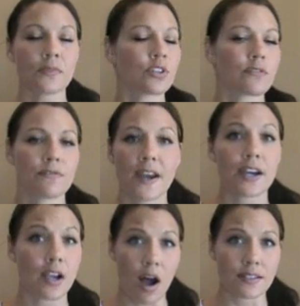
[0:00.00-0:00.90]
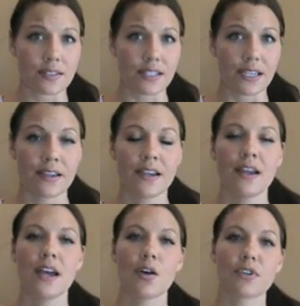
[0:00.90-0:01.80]
They're very costly,
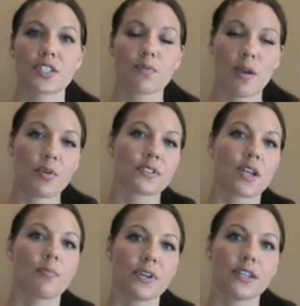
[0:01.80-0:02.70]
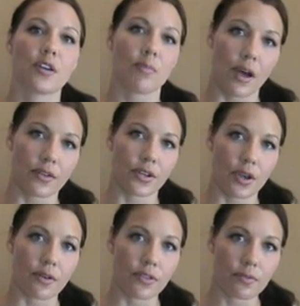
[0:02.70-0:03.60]
which is why most companies don't bother to
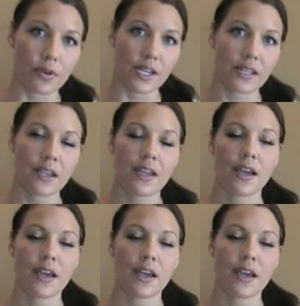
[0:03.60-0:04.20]
go through it.